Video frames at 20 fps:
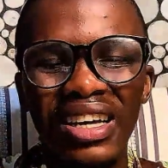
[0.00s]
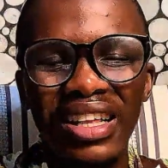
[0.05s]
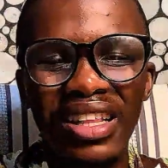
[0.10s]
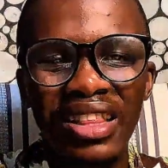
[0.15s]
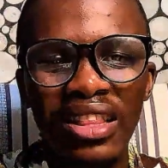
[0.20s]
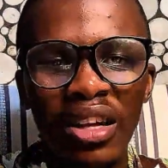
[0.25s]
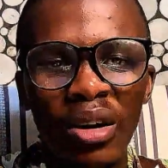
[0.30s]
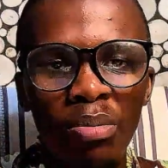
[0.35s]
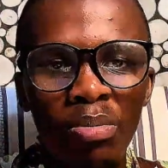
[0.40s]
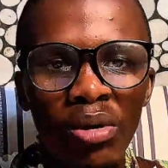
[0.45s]

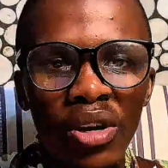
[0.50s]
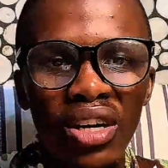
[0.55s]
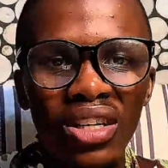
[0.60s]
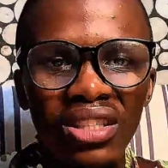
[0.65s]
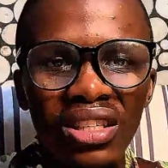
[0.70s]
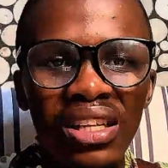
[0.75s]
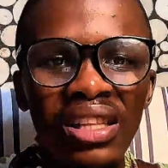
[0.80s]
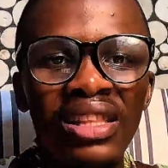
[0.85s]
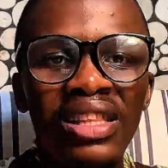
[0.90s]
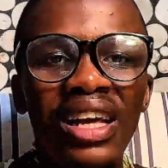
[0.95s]
the
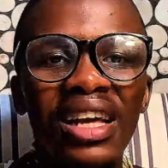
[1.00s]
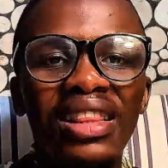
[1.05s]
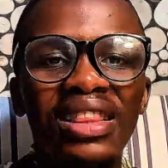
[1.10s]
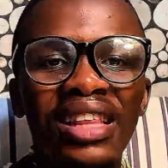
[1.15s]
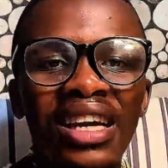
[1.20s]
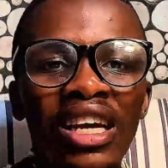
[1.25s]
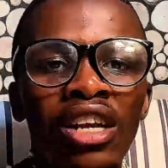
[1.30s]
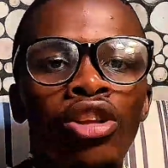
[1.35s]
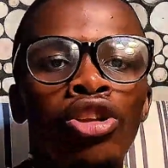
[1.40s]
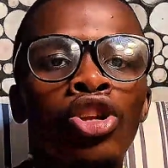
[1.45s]
person that
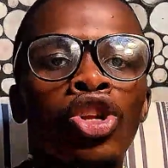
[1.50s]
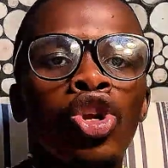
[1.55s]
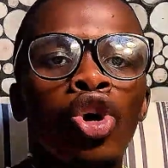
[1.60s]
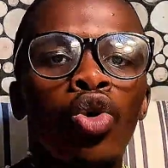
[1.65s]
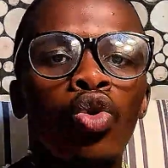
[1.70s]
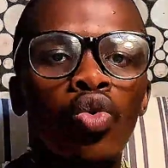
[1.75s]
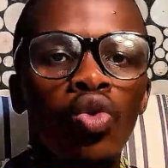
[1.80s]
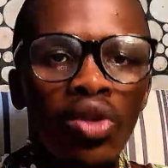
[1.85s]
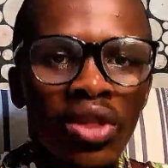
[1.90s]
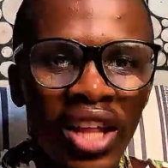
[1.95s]
they
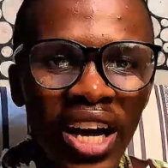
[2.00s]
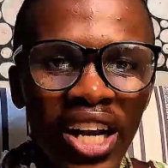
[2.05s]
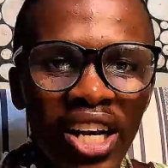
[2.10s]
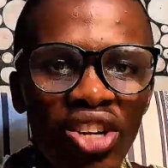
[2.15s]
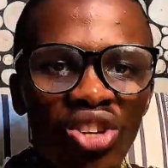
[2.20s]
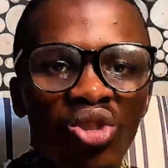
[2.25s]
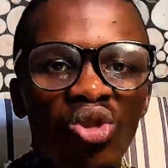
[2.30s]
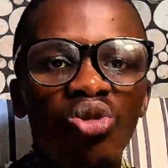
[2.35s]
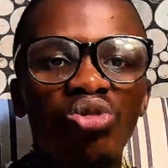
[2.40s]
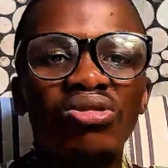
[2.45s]
know that
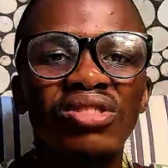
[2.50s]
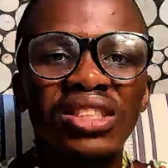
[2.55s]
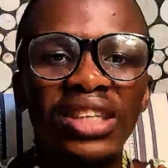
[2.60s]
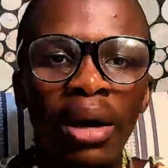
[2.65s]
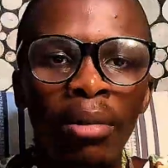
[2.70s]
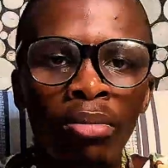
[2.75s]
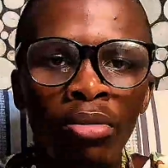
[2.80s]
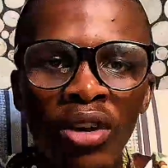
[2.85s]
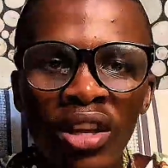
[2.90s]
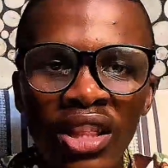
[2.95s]
knows
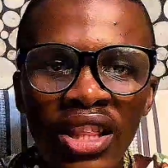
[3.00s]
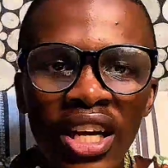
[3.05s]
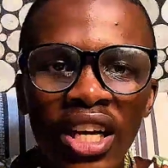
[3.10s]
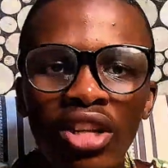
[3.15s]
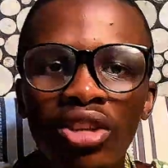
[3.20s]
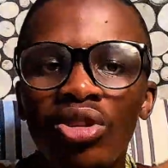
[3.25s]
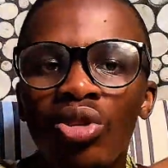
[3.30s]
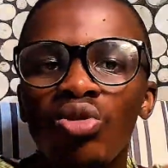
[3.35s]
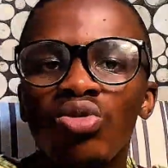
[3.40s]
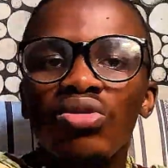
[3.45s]
someone
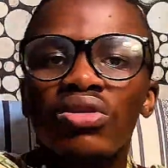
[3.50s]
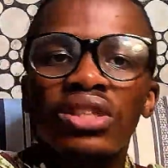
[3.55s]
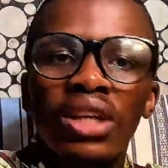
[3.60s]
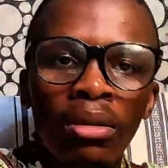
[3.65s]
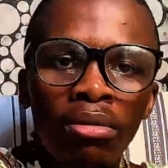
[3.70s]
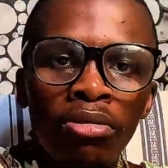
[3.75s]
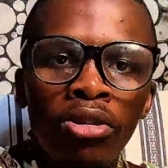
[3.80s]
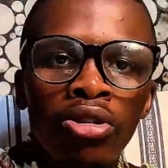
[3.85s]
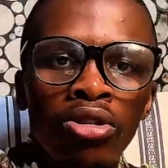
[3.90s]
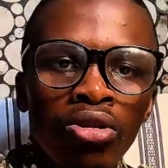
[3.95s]
that knows
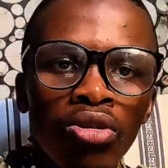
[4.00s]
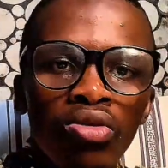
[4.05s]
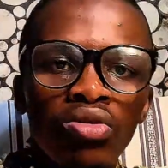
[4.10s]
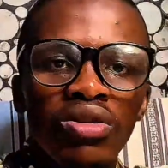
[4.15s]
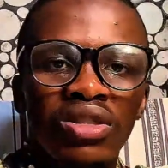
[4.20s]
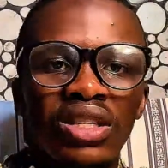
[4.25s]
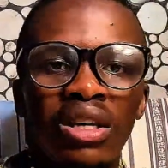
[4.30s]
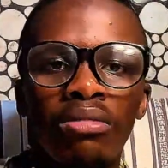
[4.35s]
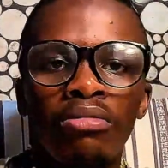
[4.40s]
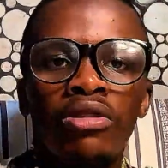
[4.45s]
someone
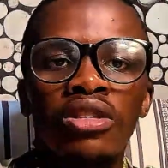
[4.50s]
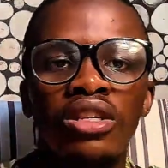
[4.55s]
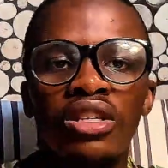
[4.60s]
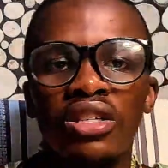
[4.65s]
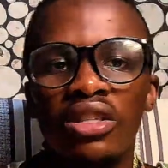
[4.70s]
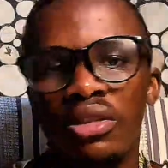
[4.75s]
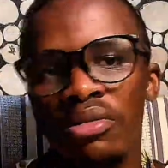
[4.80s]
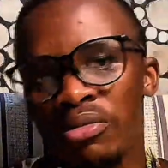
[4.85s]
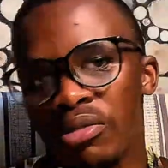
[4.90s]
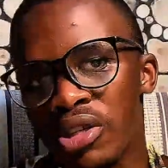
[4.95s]
knows someone that
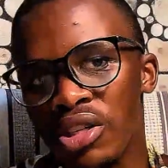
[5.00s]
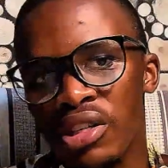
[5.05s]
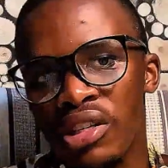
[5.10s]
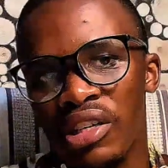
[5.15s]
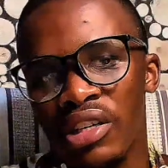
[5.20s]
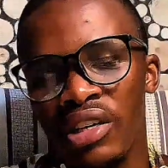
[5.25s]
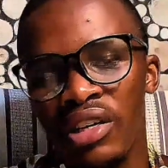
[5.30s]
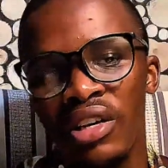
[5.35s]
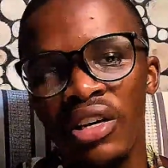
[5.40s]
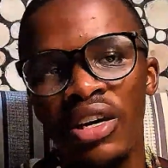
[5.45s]
is a
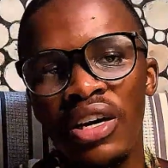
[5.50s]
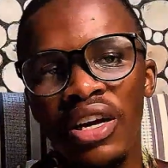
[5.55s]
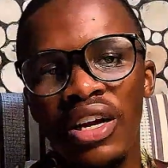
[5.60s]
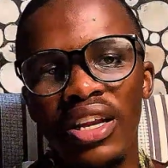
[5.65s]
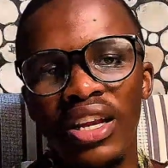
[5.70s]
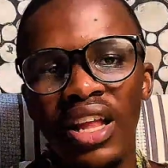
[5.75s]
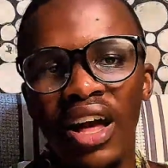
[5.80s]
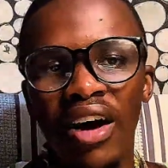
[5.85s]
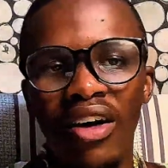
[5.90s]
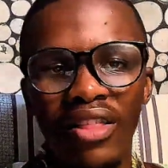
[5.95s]
millionaire.
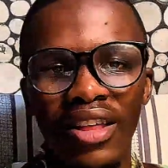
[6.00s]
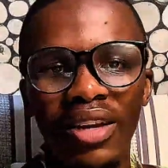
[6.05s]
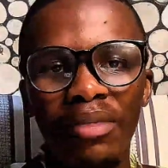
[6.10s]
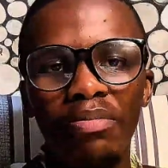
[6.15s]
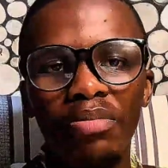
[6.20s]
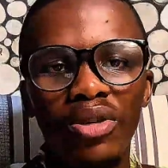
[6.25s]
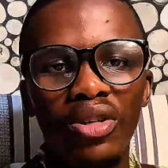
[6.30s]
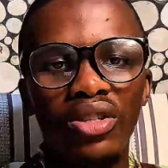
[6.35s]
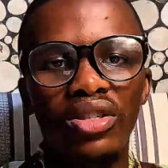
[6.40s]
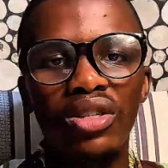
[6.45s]
Now, that
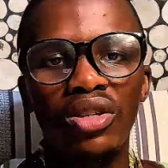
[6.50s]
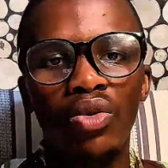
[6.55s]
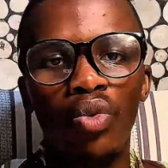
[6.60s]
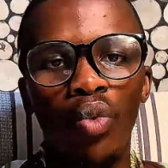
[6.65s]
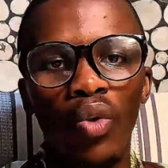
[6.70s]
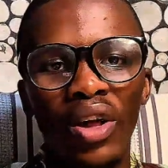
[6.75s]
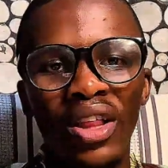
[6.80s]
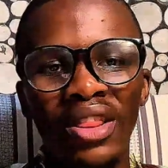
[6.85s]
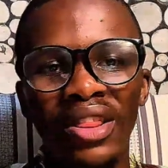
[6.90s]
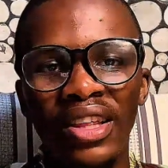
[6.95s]
person,
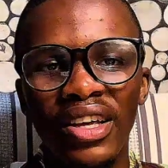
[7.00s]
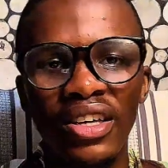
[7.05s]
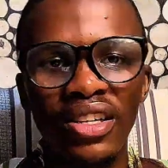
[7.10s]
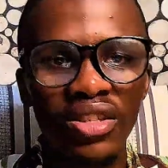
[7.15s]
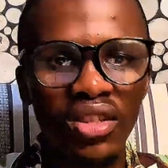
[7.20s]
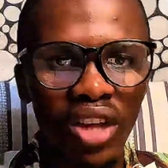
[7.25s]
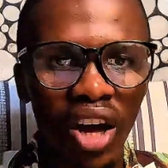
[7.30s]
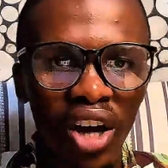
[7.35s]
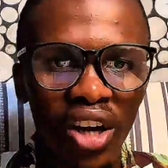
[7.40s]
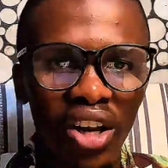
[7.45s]
when they
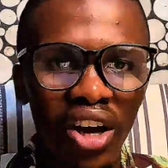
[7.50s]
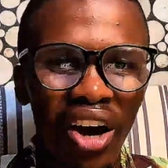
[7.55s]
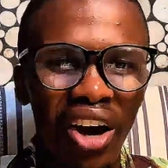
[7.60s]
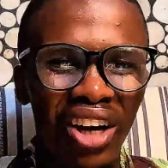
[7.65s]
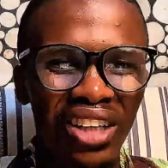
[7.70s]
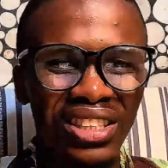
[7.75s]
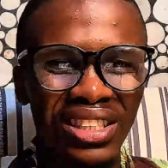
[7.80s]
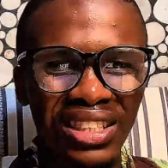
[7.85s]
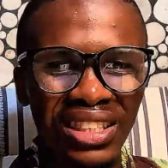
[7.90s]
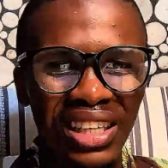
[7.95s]
start
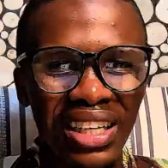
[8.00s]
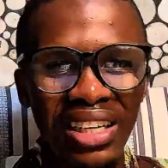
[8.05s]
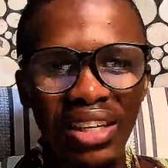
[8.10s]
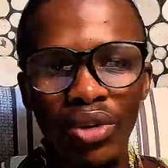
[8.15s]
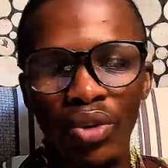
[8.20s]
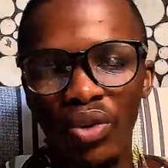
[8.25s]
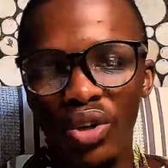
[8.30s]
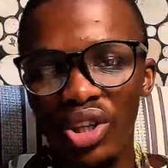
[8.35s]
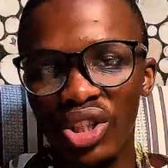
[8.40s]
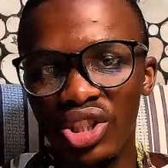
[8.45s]
asking
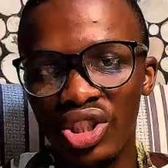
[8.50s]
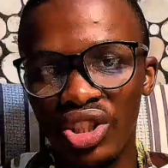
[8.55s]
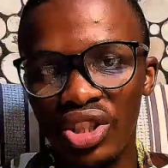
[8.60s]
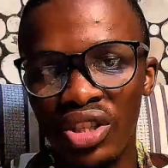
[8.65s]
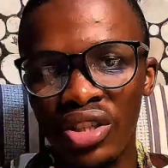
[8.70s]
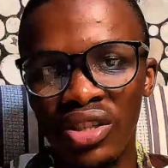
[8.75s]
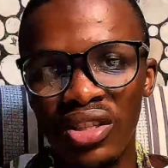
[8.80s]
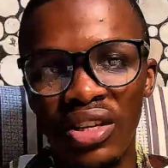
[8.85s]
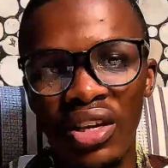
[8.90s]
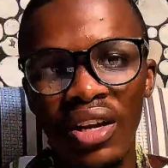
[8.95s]

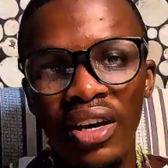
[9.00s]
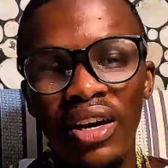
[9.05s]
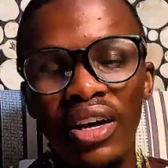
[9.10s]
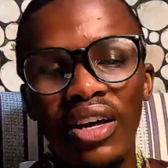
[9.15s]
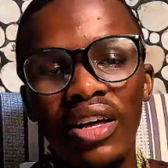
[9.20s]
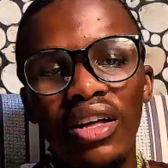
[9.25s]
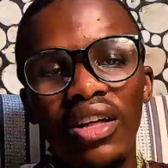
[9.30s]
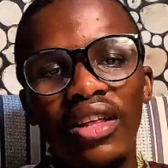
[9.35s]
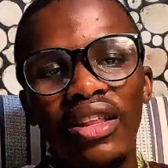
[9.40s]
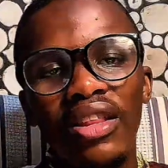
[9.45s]
questions,
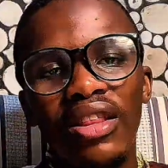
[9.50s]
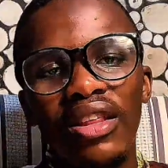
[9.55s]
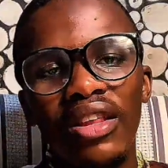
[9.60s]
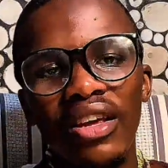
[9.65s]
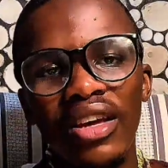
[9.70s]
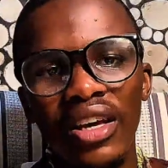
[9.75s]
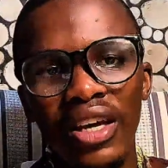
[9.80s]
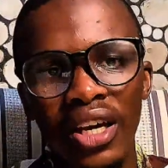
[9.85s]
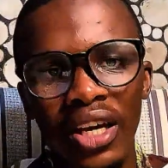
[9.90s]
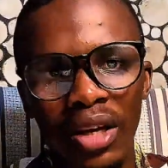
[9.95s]

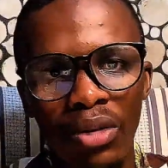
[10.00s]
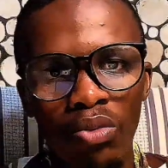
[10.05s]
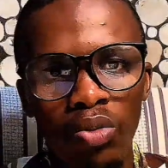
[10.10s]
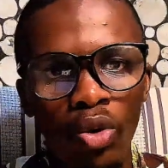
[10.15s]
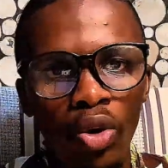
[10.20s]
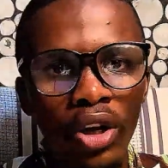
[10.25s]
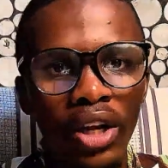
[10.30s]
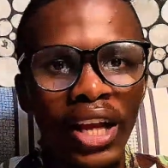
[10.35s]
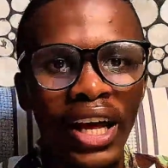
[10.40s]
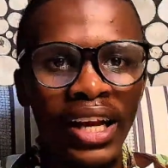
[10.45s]
it
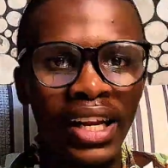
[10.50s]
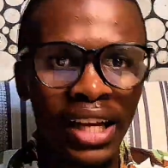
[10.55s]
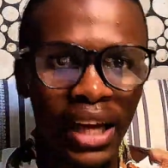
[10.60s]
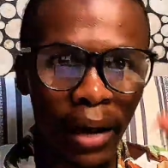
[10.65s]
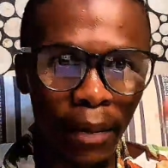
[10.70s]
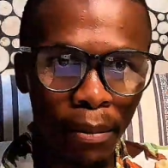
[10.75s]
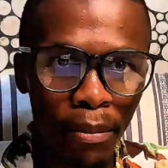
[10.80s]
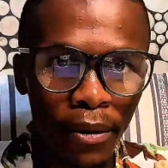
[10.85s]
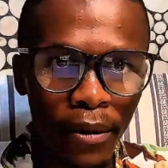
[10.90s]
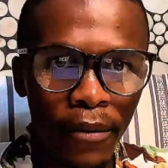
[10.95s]
will end
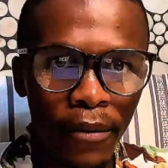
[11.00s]
up